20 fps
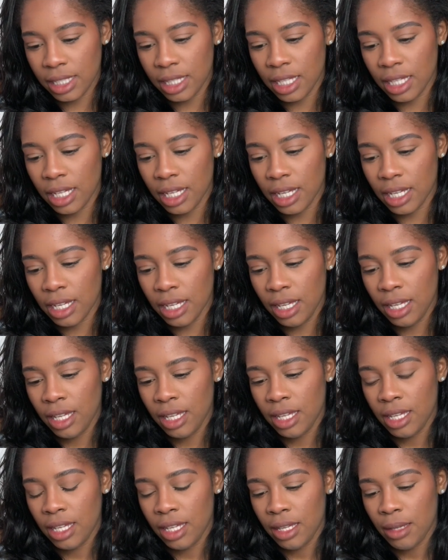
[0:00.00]
the
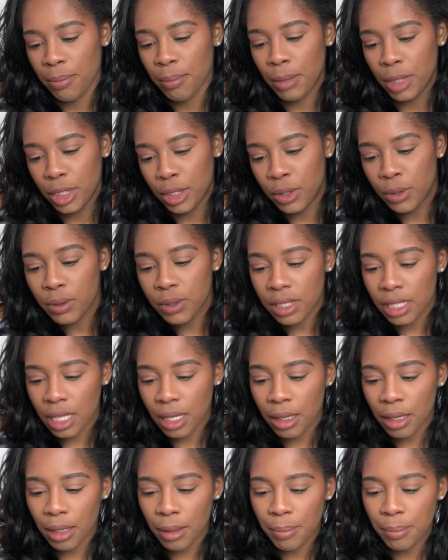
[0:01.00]

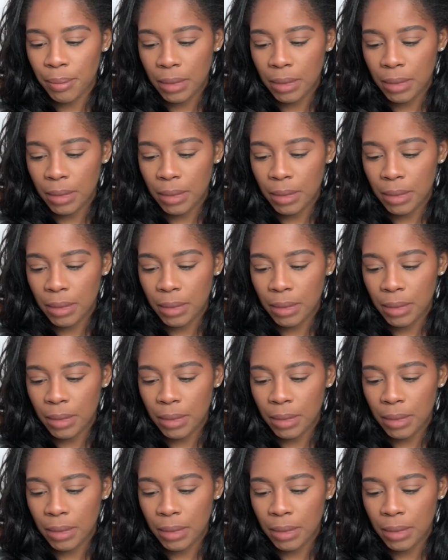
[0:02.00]
Medusa